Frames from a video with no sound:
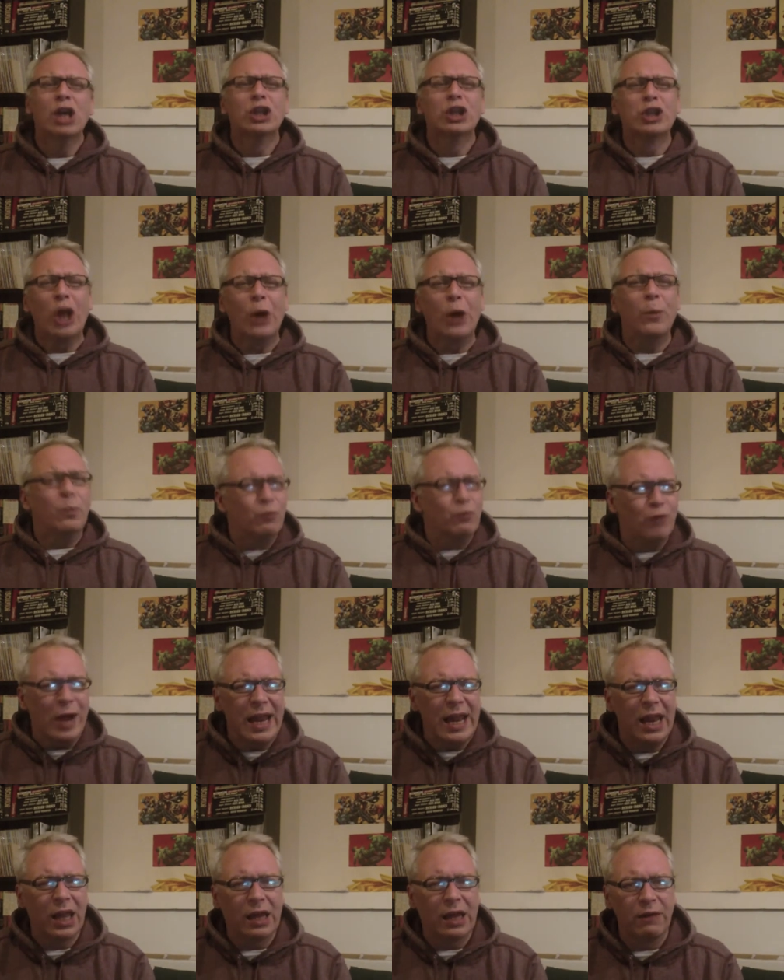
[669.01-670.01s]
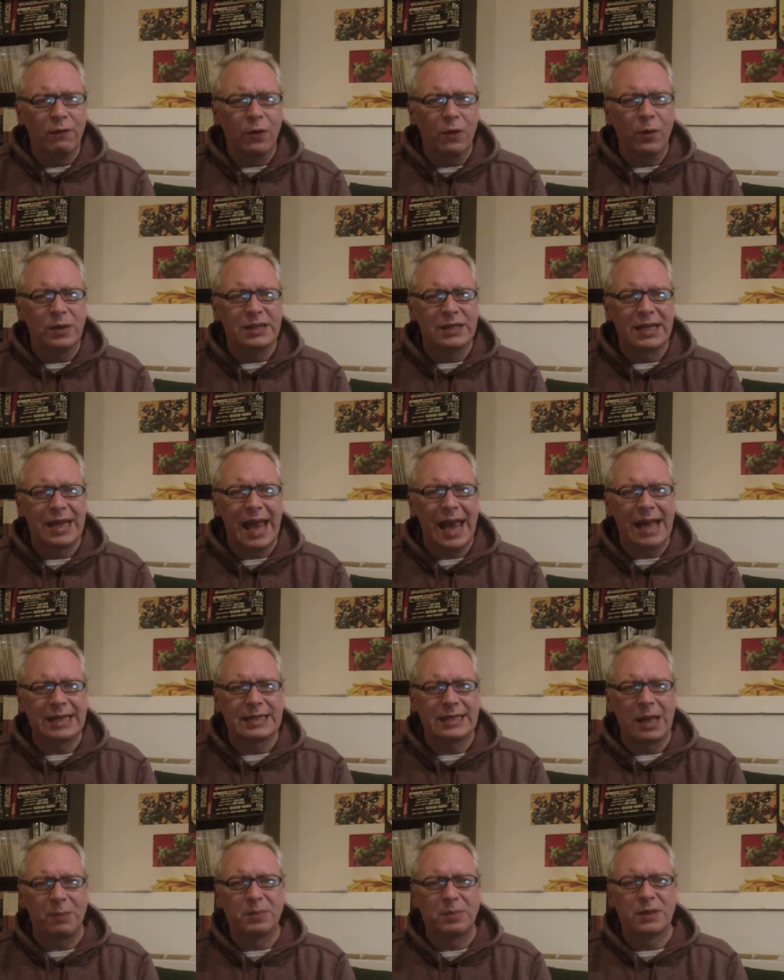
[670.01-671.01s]
So, really looking forward to the
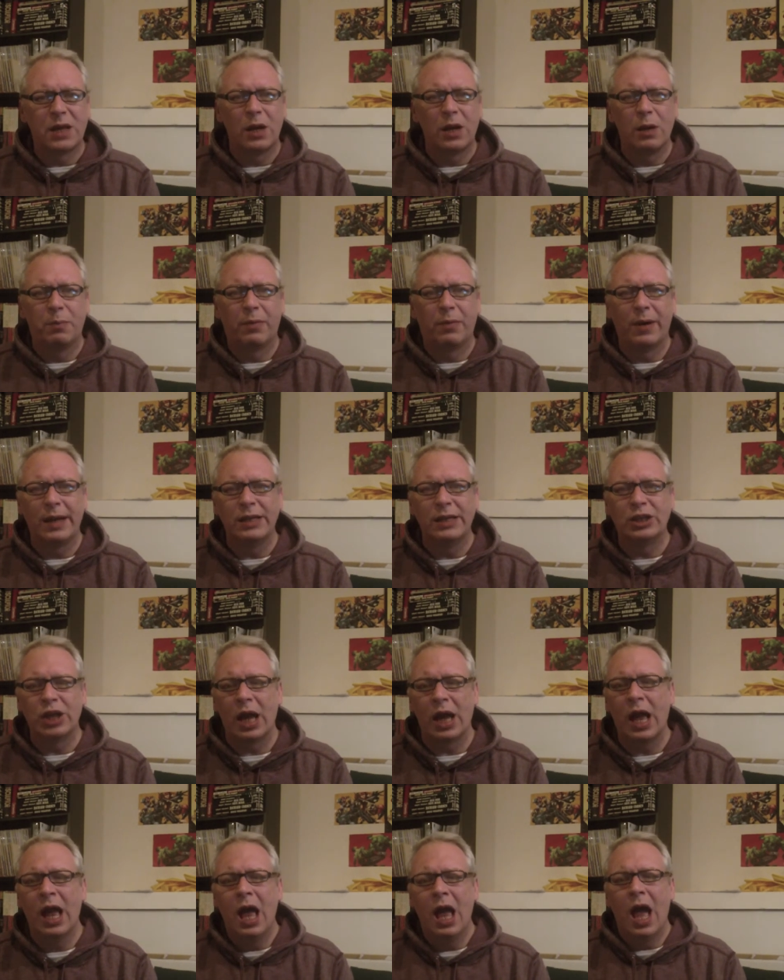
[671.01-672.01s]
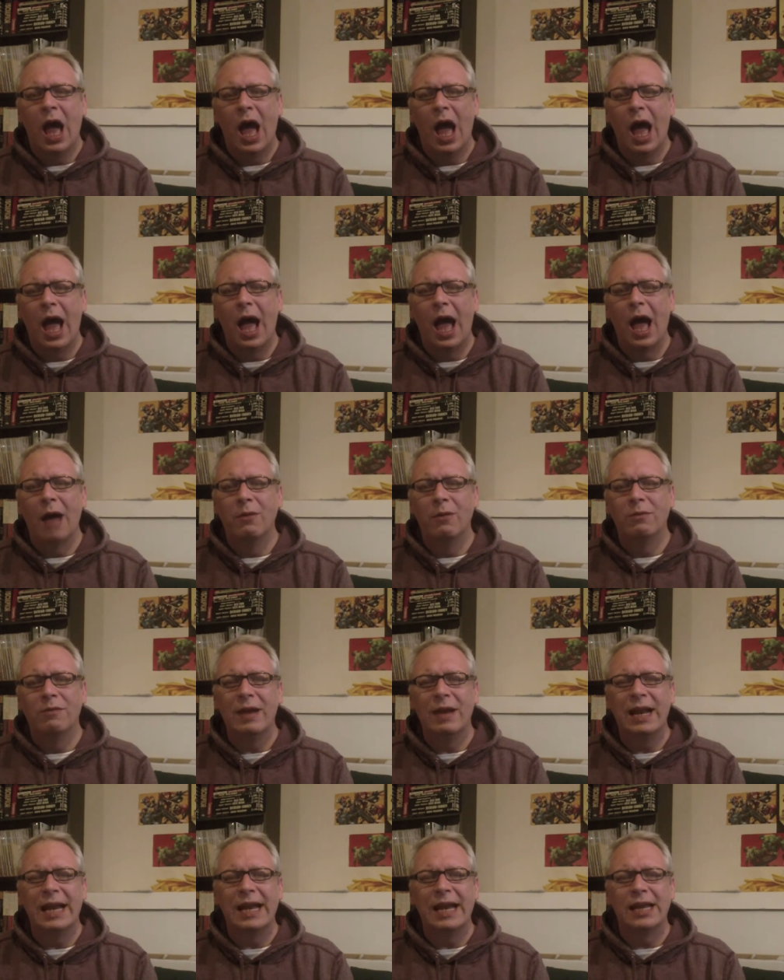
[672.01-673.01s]
next episode of Preacher. Uh,
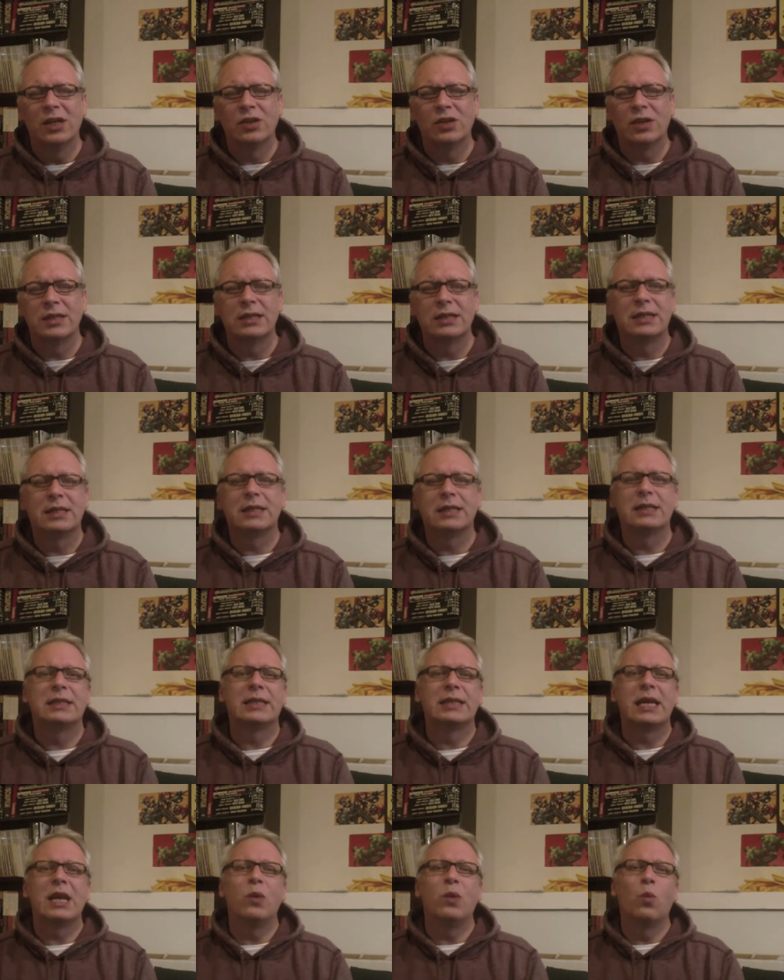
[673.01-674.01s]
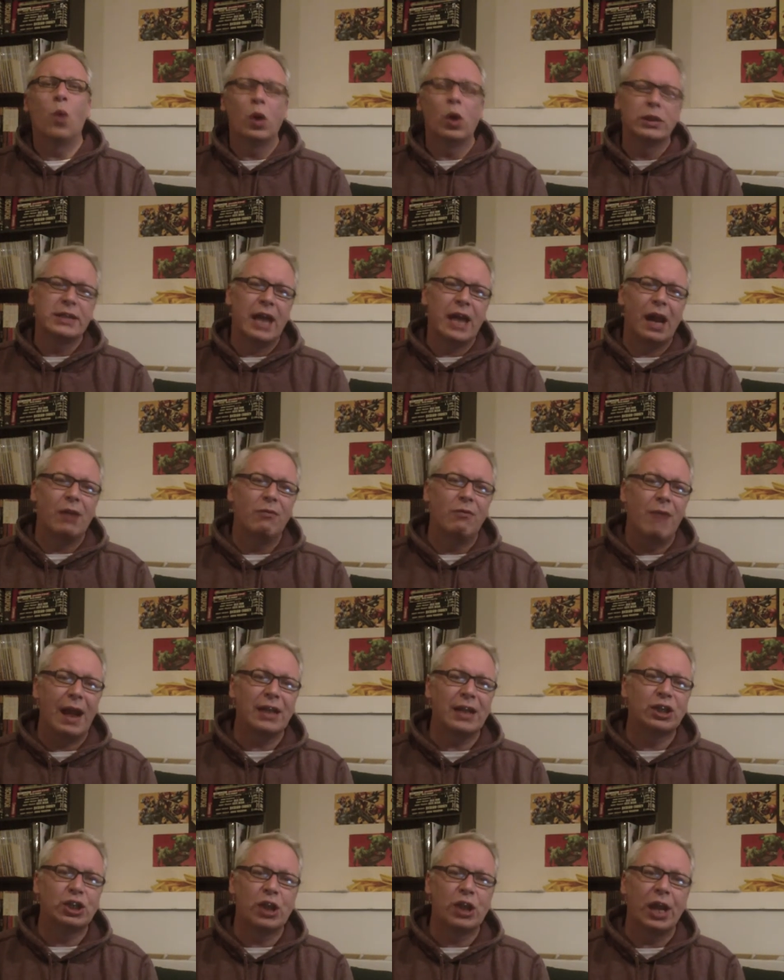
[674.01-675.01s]
really interested to see what
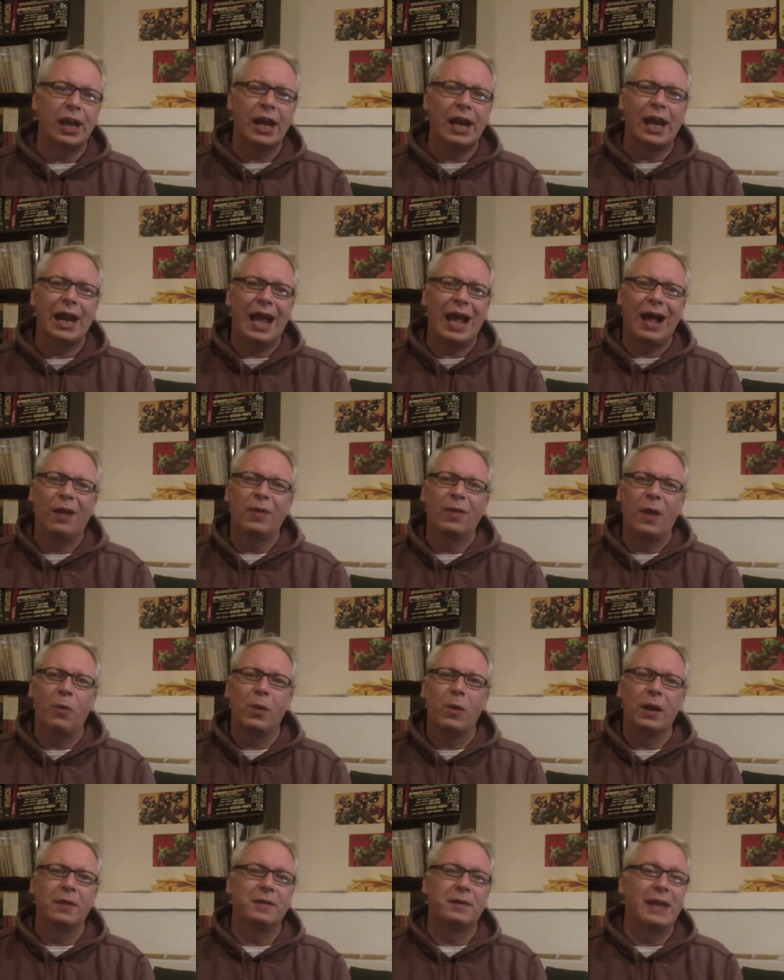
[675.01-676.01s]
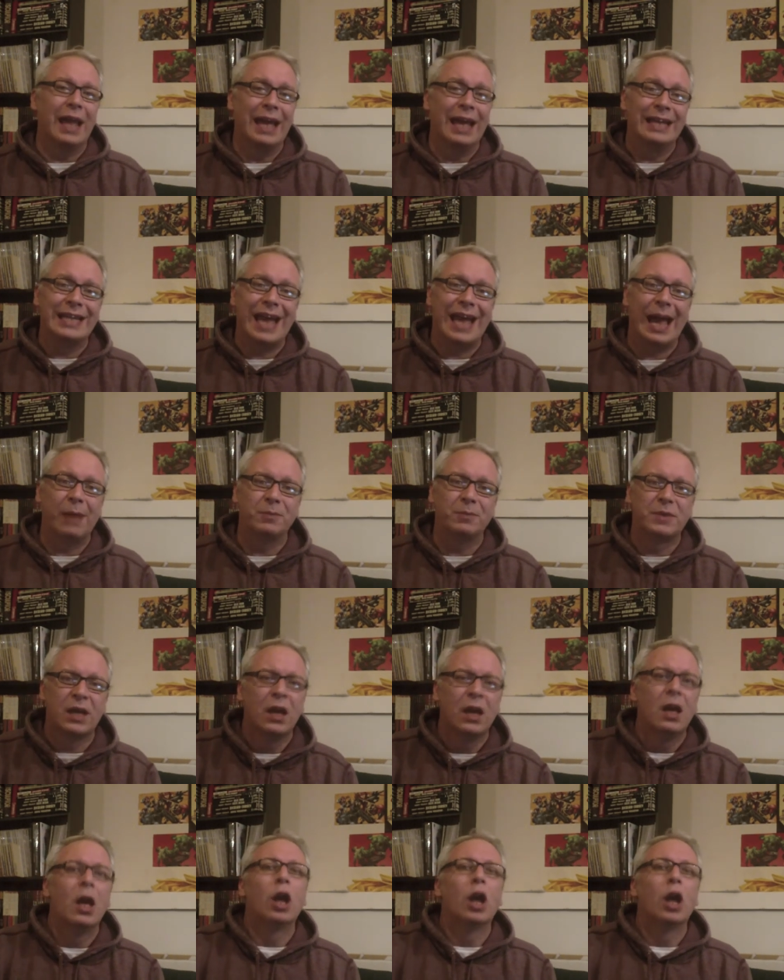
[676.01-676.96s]
direction and how they will ad adapt